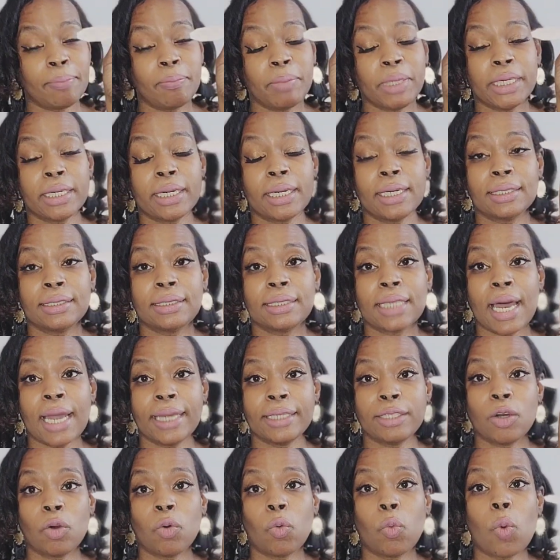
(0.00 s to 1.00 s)
because I
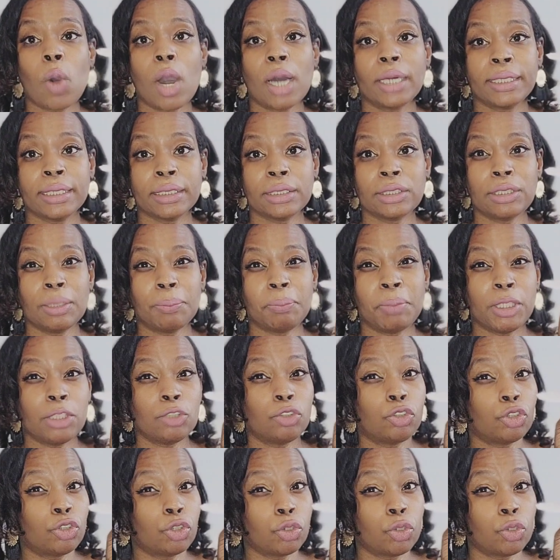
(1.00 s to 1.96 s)
don't want it to be